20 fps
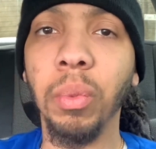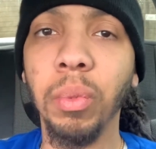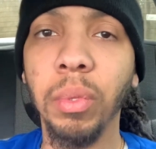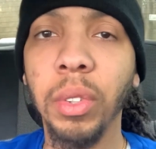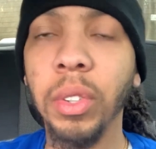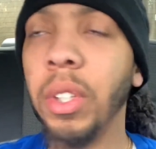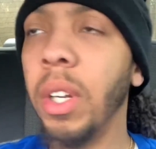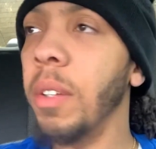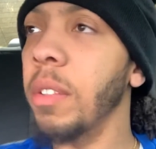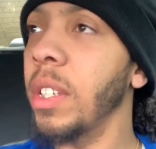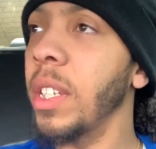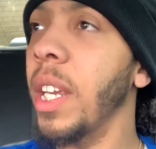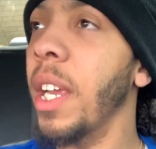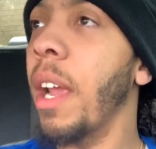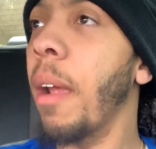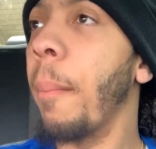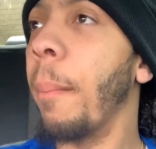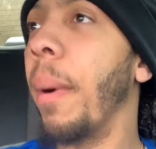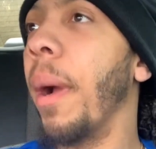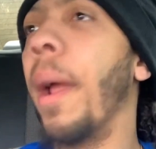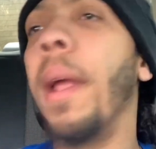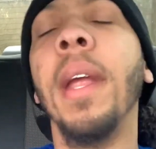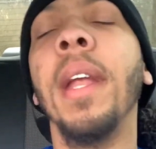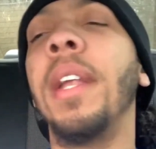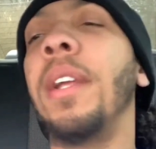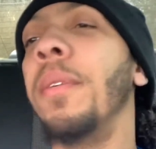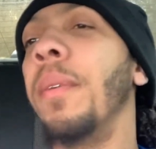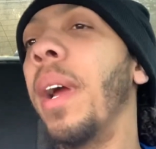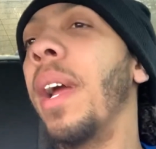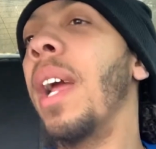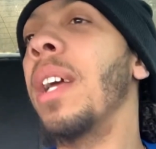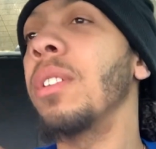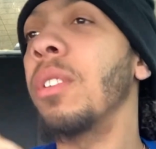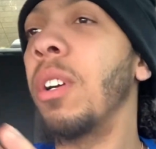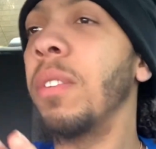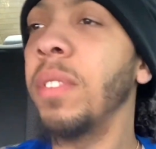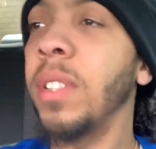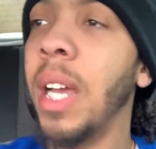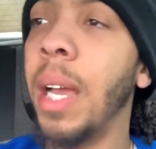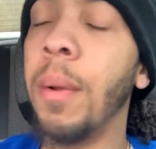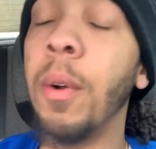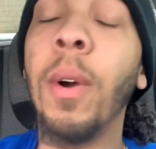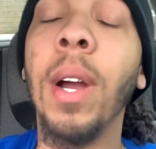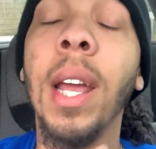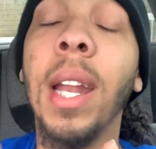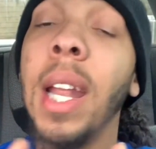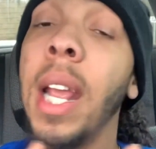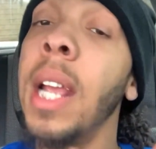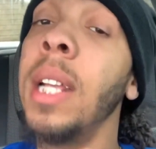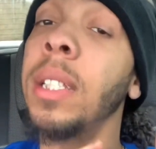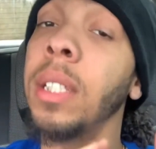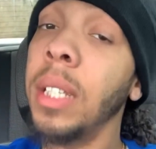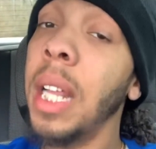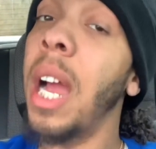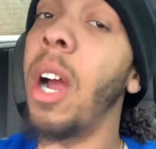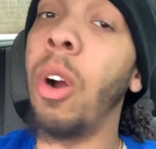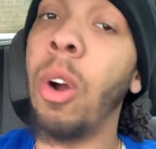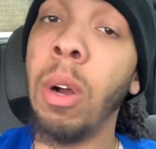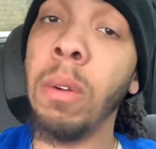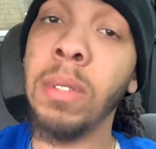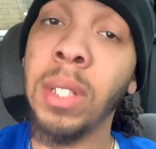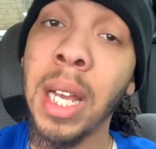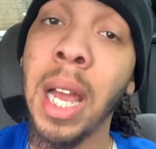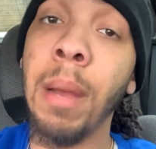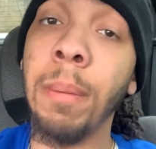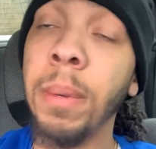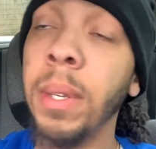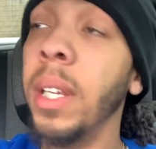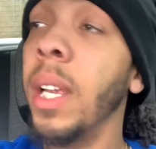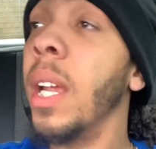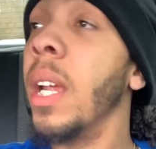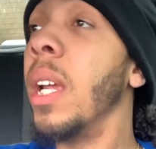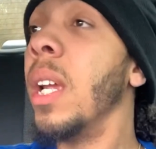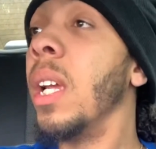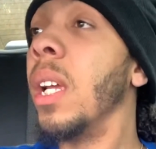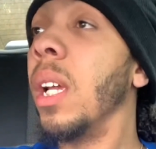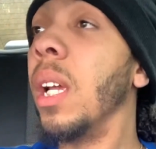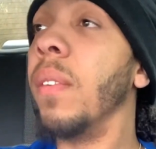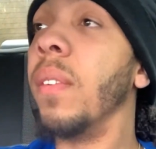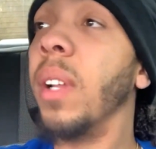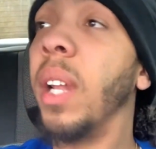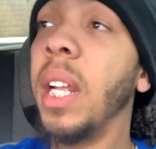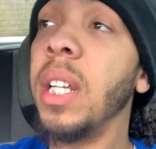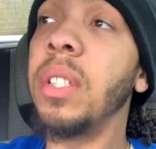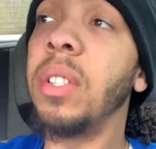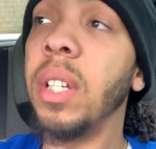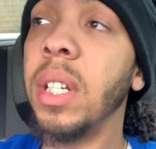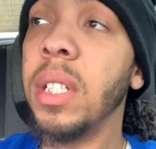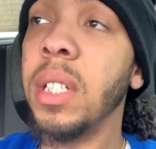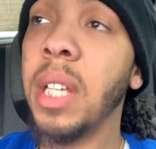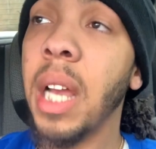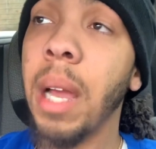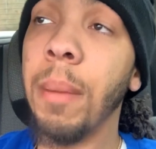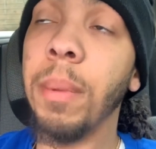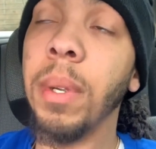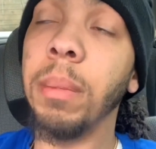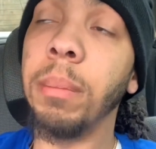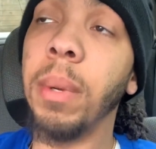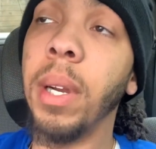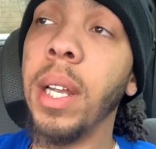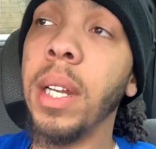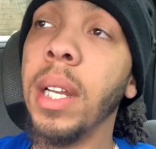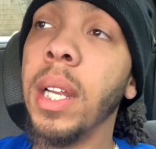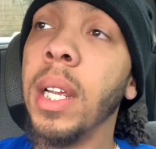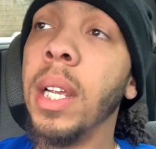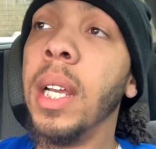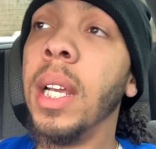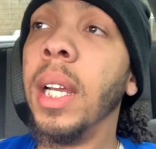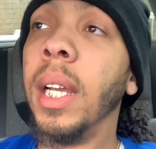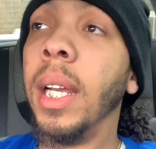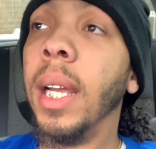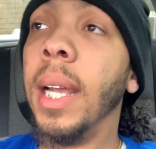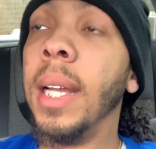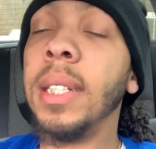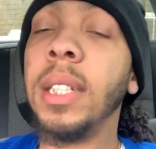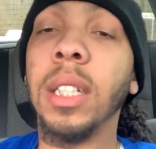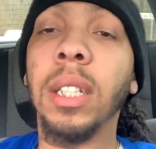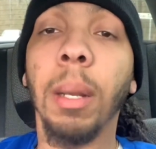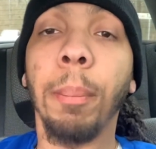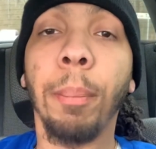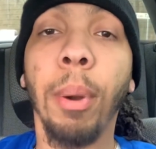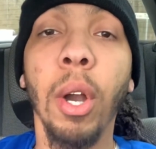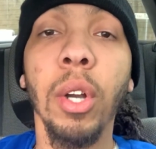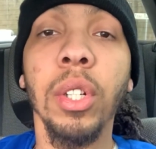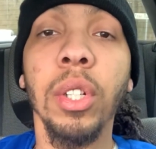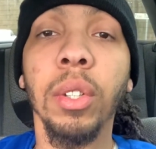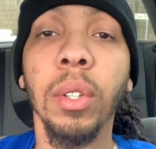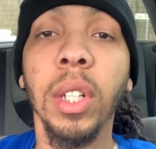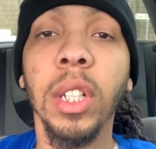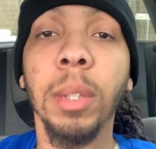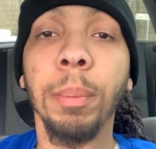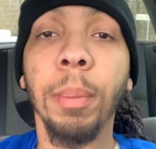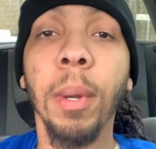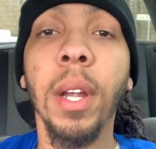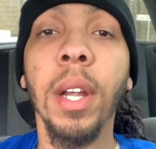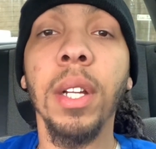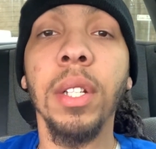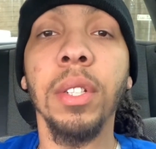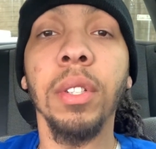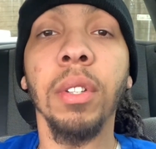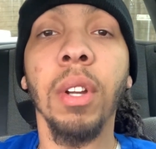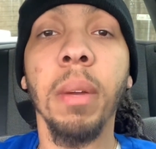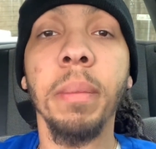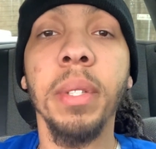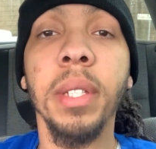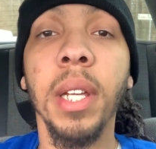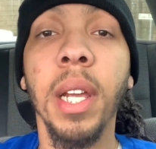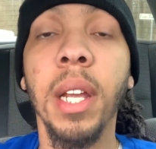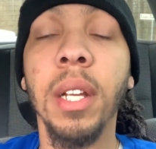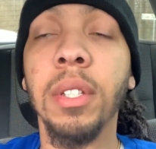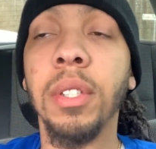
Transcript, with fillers: You know what I'm saying? But anyway, that's off topic. Well, it, it's not off topic. It relates to the topic, but it's just a personal experience. You know what I'm saying?